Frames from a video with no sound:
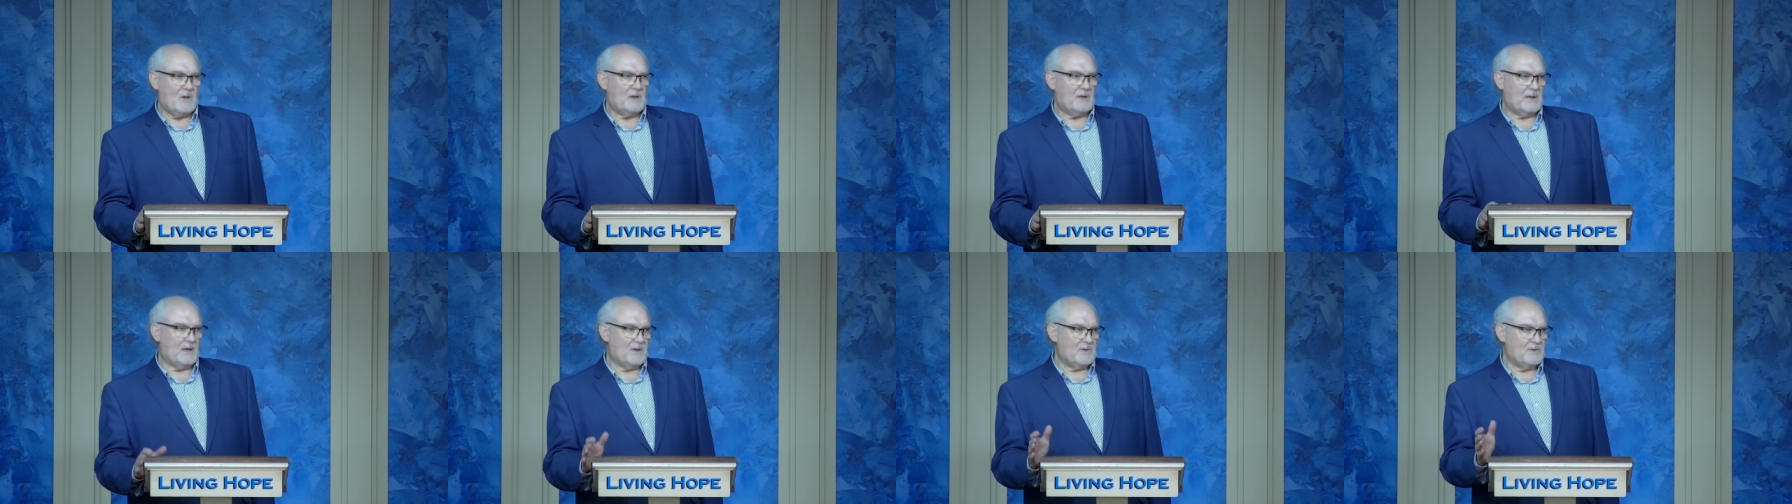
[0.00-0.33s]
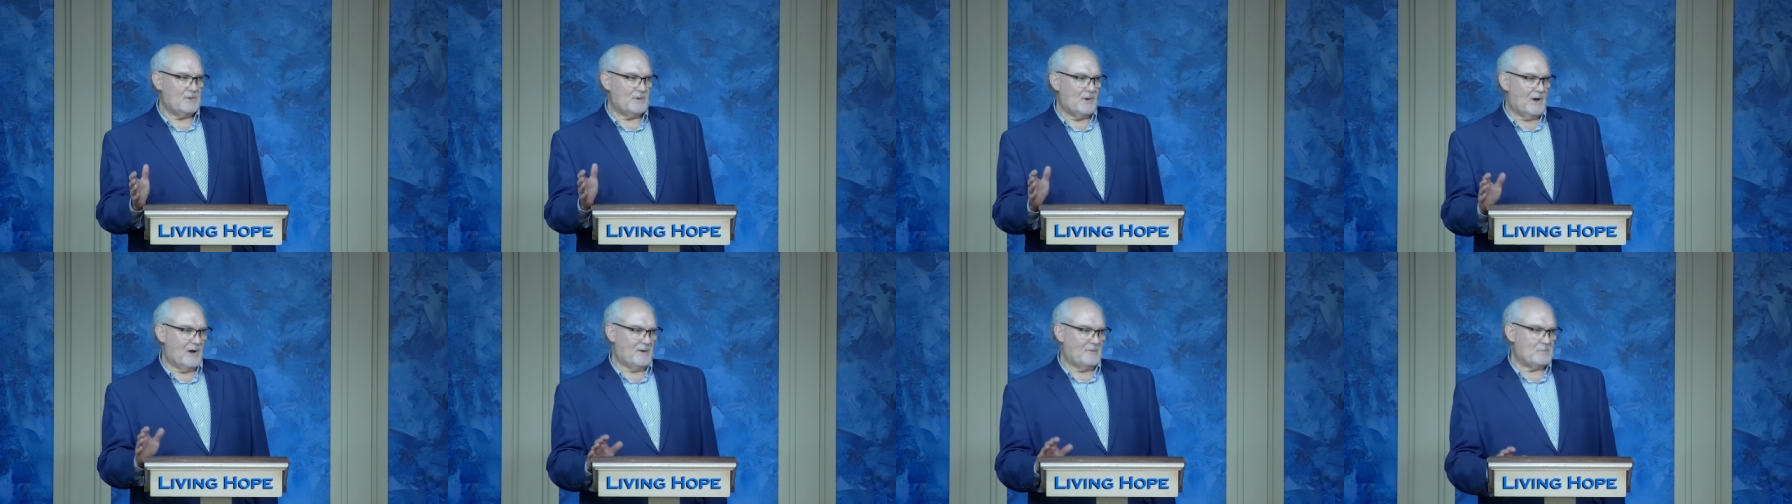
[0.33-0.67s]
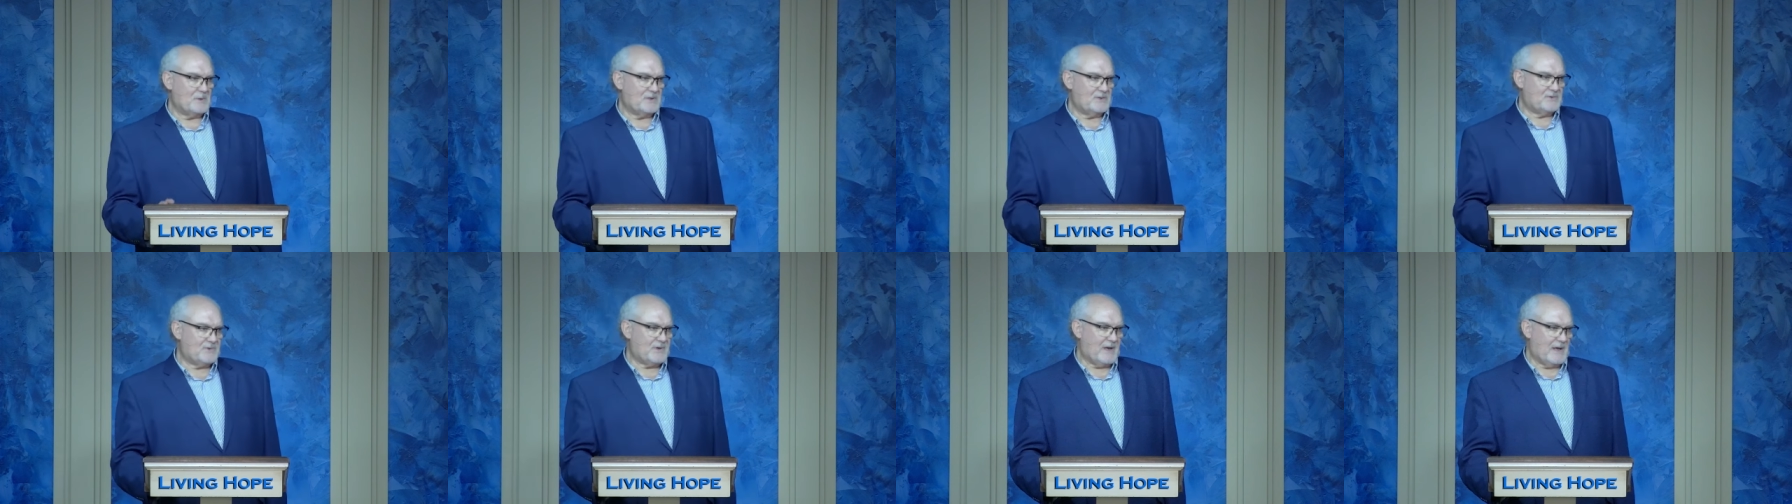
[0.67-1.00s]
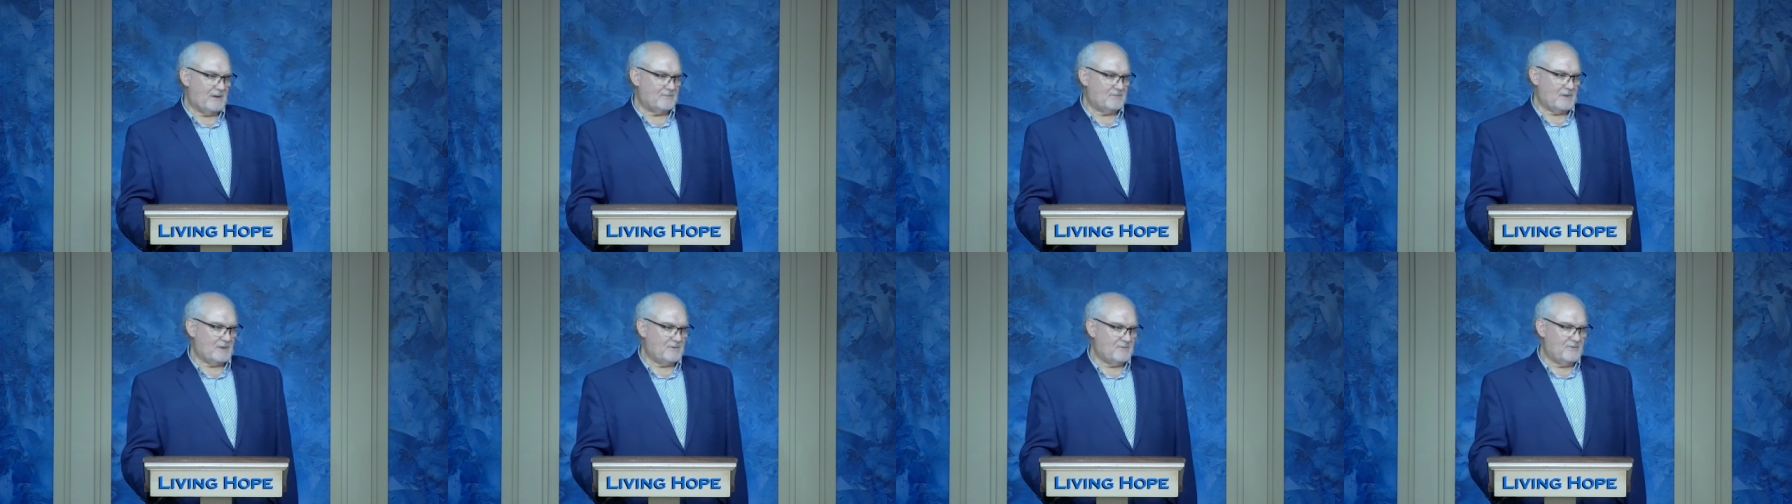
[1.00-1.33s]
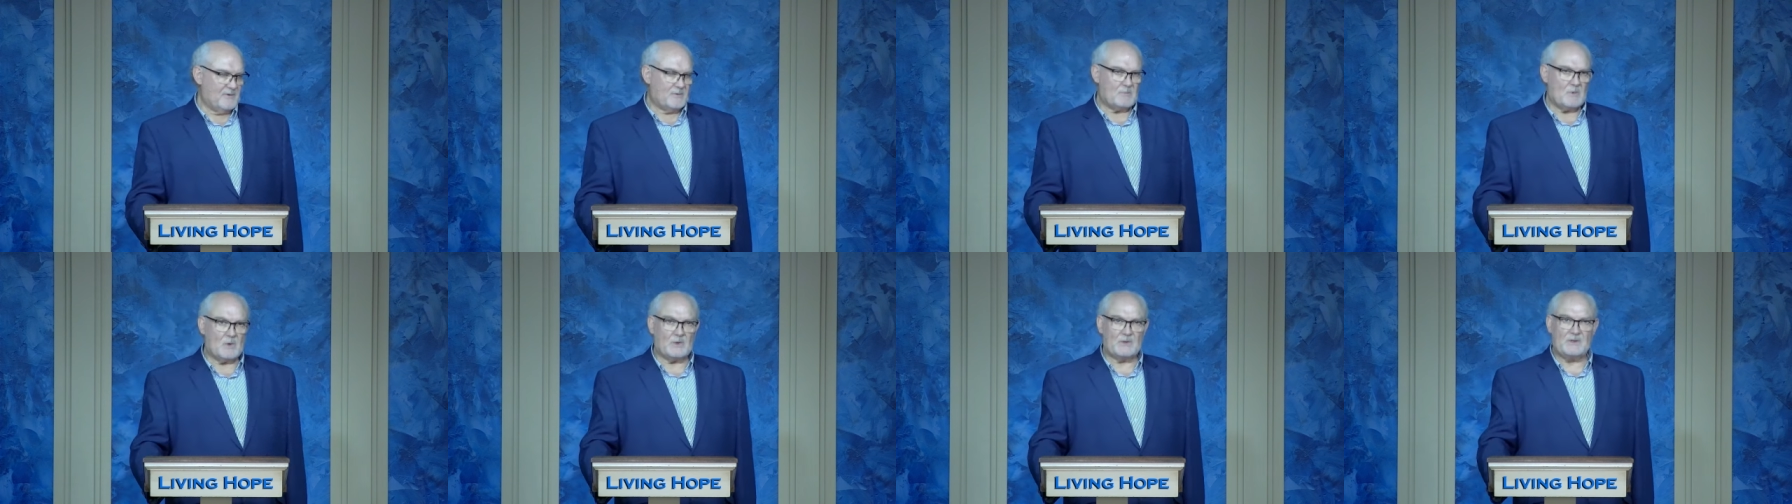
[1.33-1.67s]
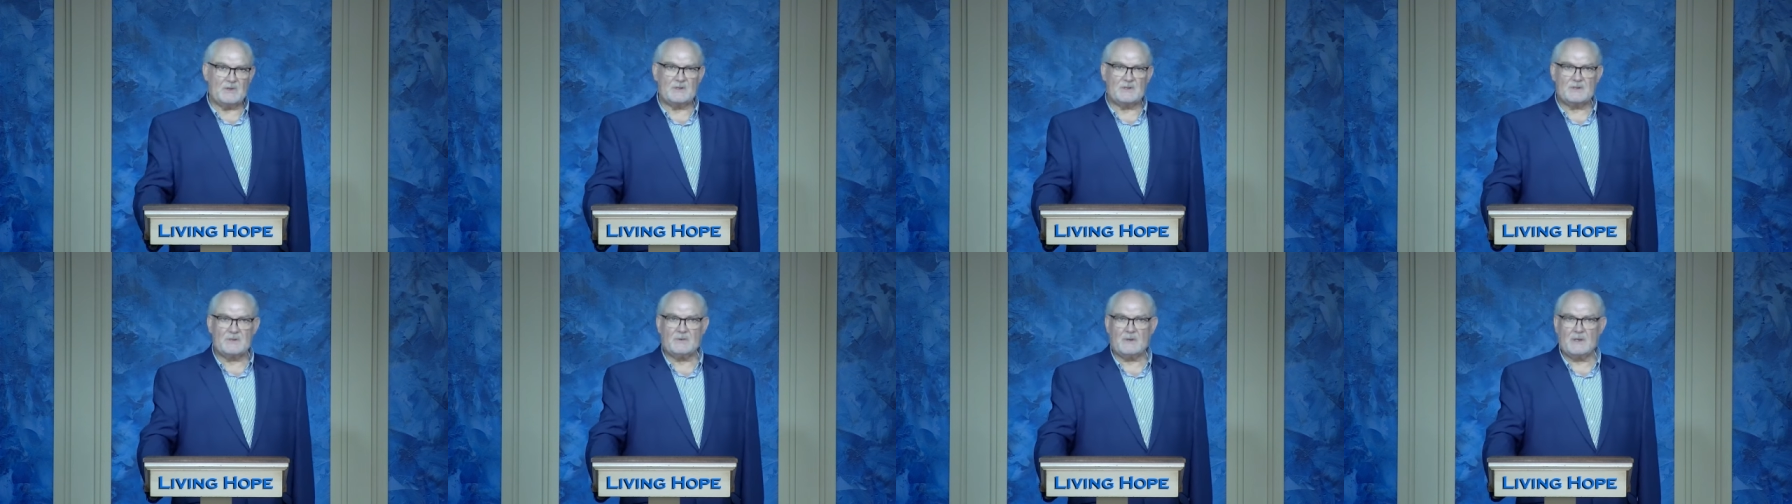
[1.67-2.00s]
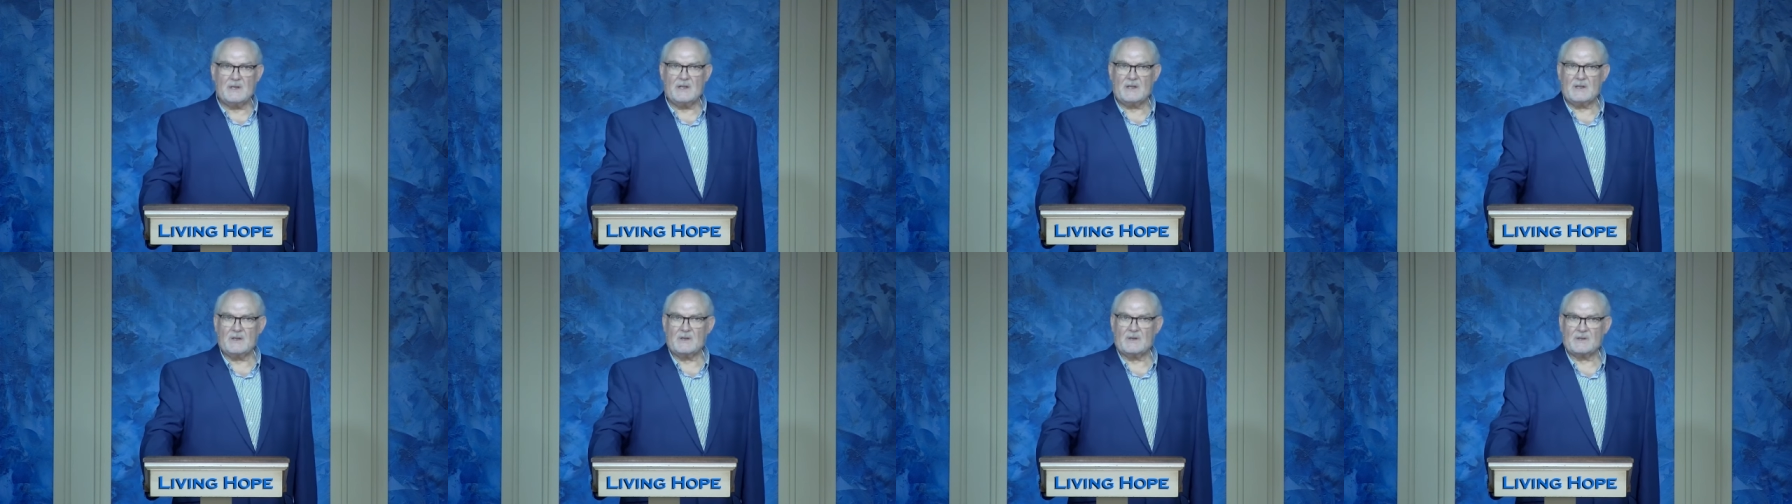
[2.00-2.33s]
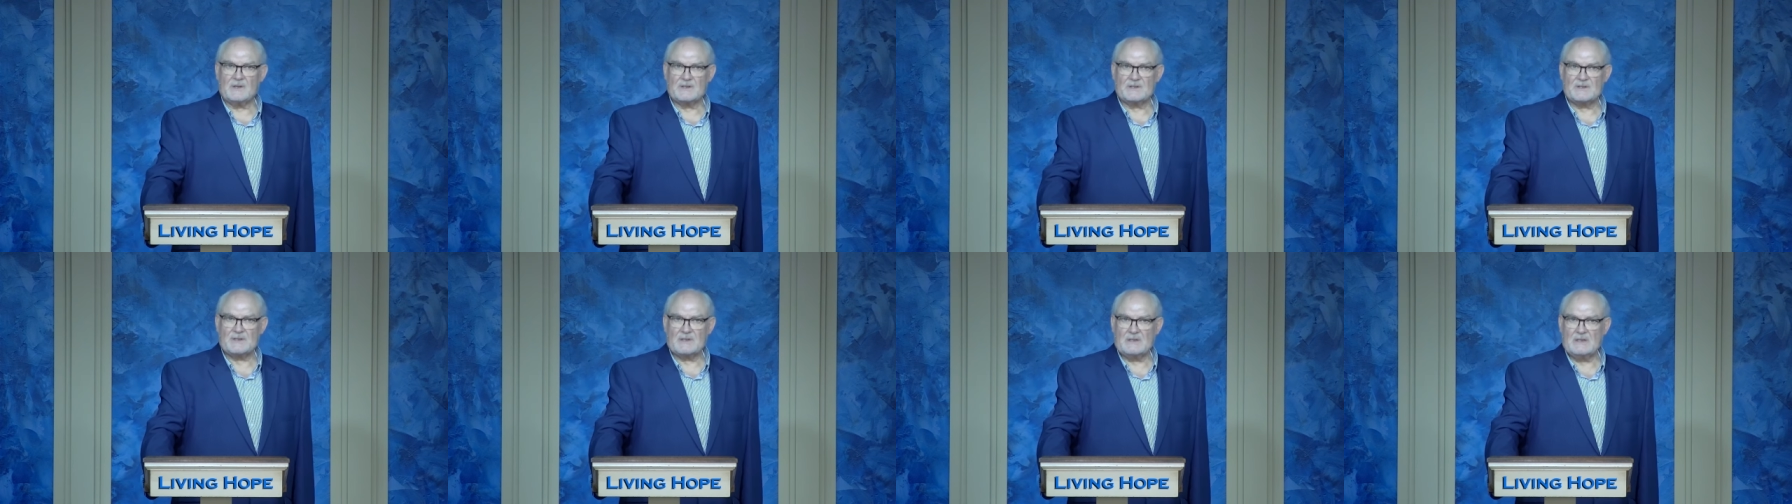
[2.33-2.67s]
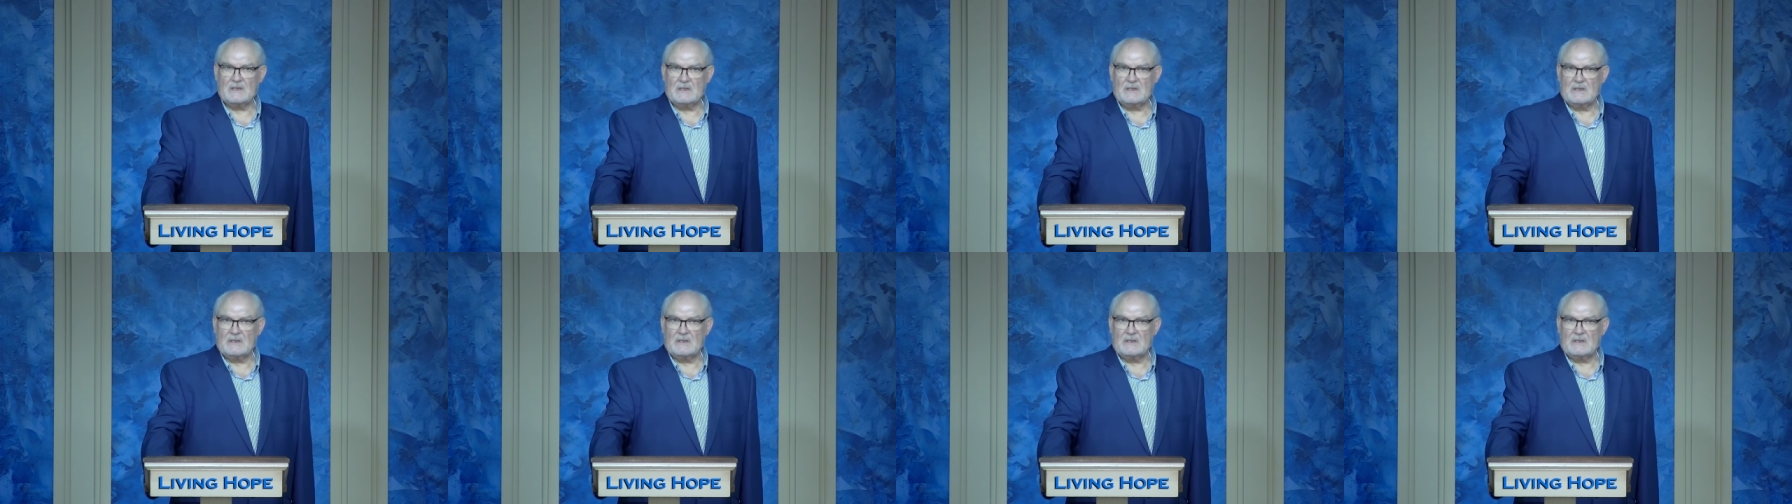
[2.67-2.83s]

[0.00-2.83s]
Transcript: Now, you know, I've been traveling for more than 20 years.